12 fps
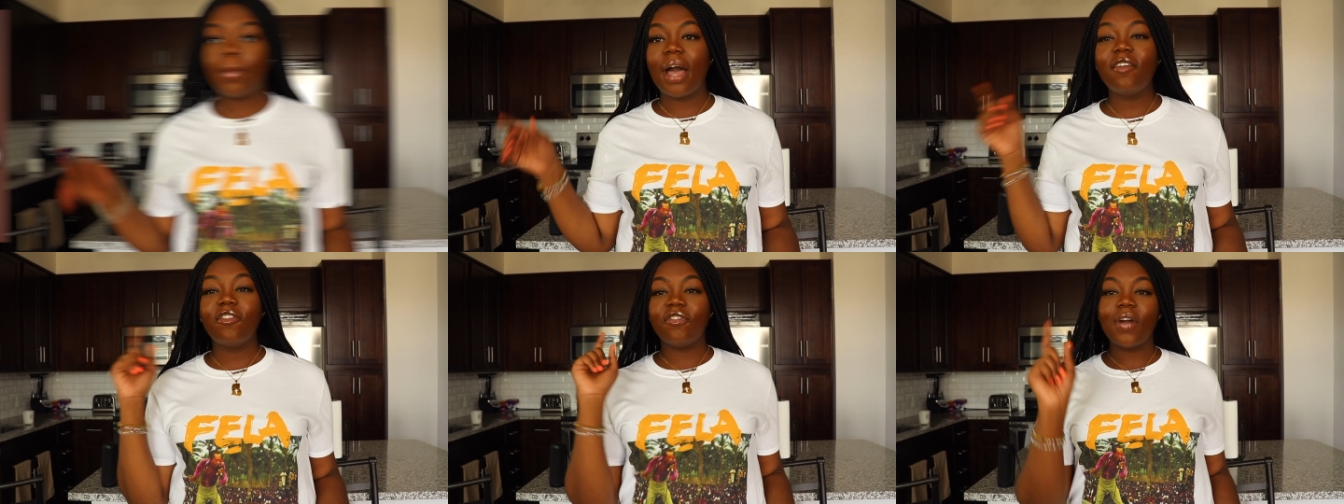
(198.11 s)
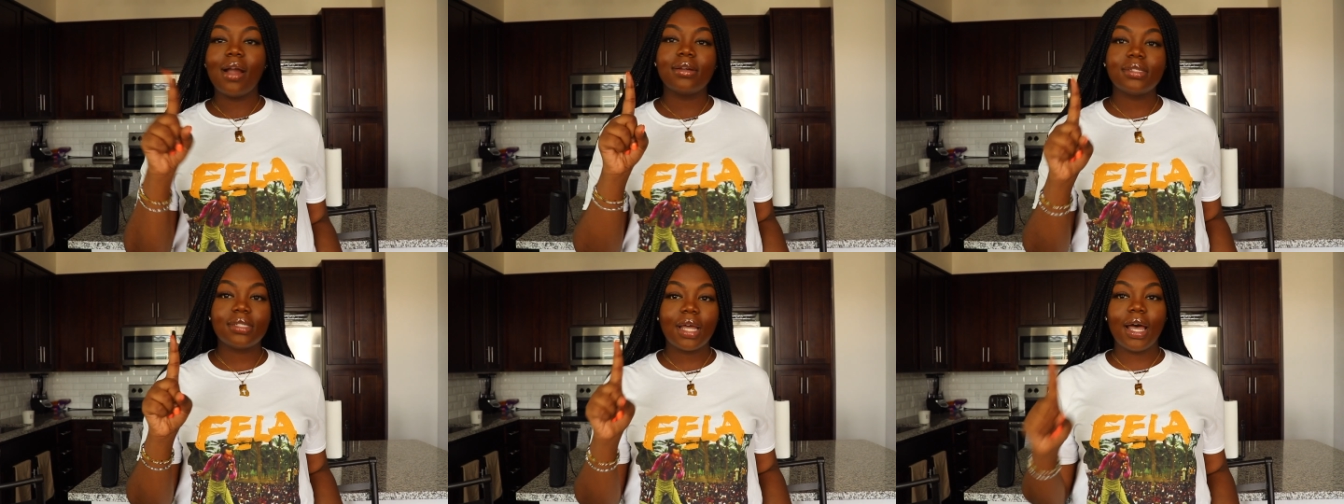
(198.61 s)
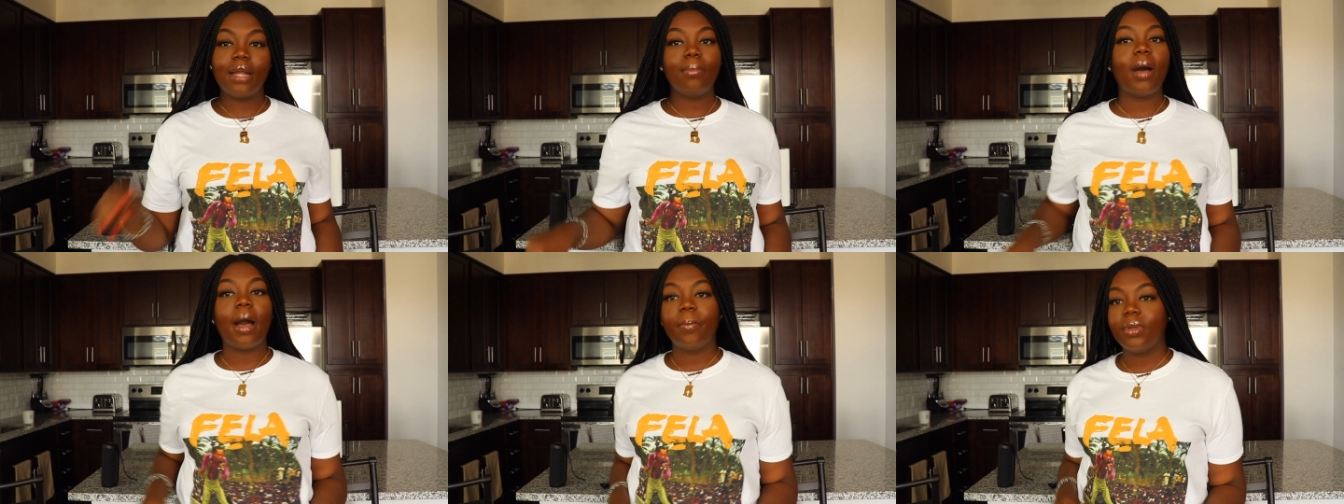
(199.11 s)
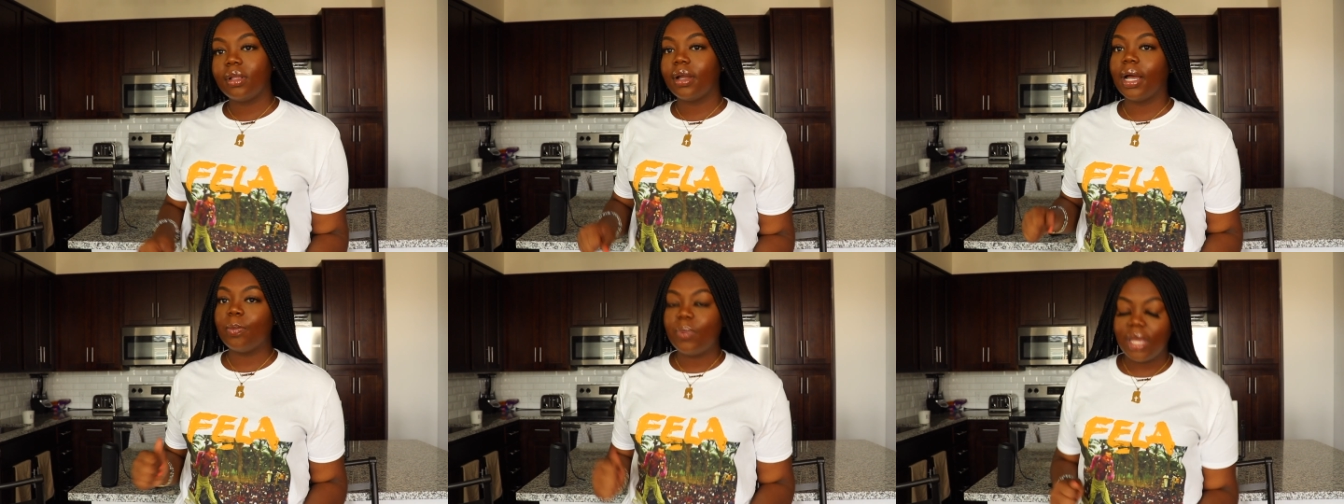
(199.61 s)
My first unpopular
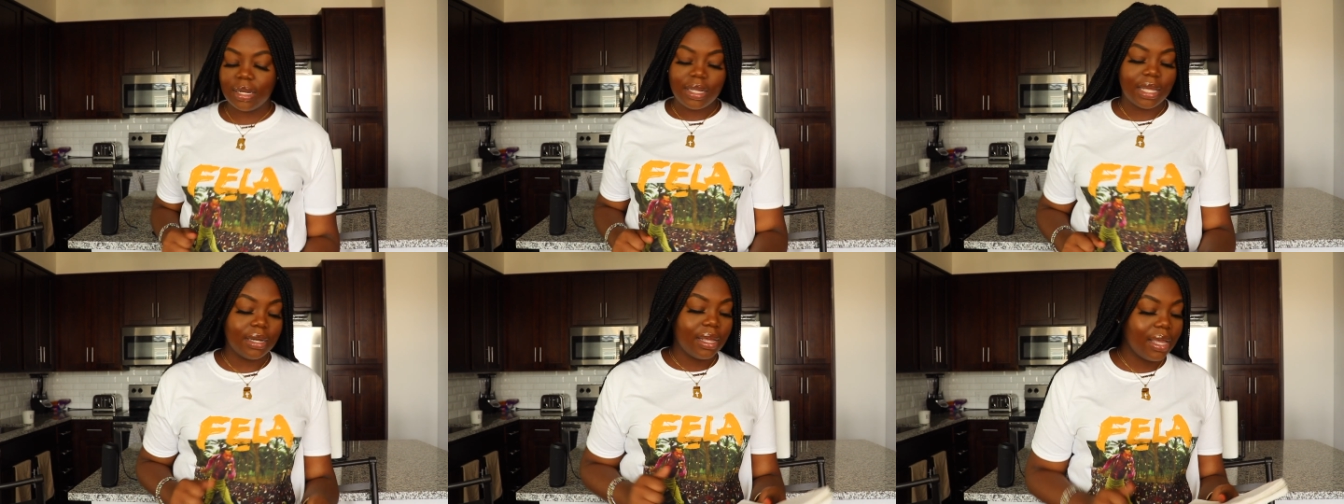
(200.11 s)
opinion